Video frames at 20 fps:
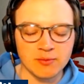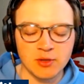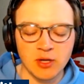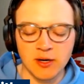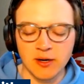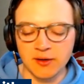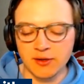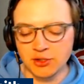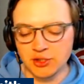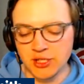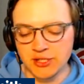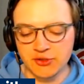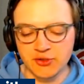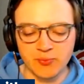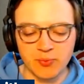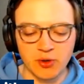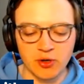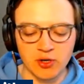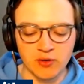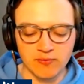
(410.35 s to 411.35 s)
Talking to
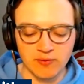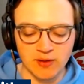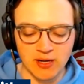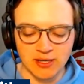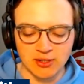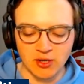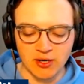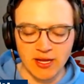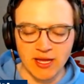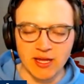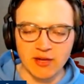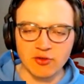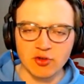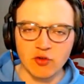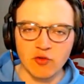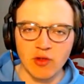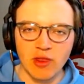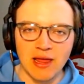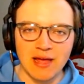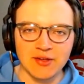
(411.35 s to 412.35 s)
Jason Burke of Locked On A's
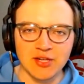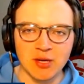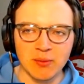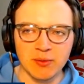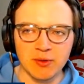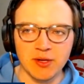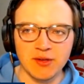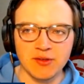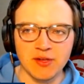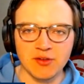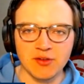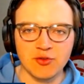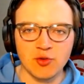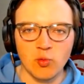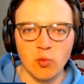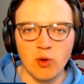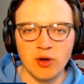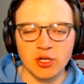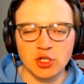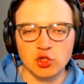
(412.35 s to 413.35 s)
over the last couple of days as to
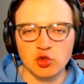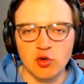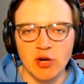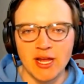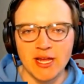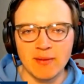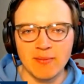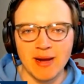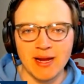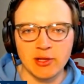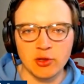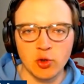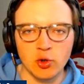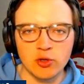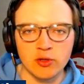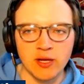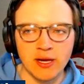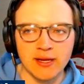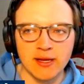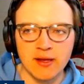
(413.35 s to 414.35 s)
what a trade might
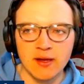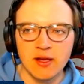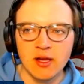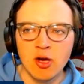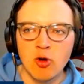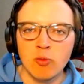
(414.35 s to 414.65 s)
look like.